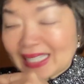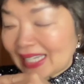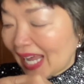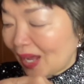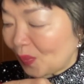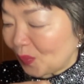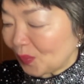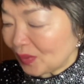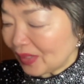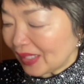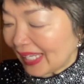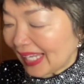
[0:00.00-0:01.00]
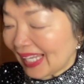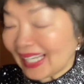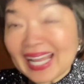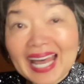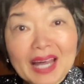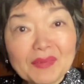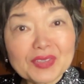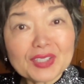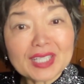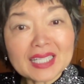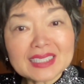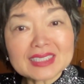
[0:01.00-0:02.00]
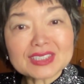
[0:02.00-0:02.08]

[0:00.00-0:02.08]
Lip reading: down, and after that,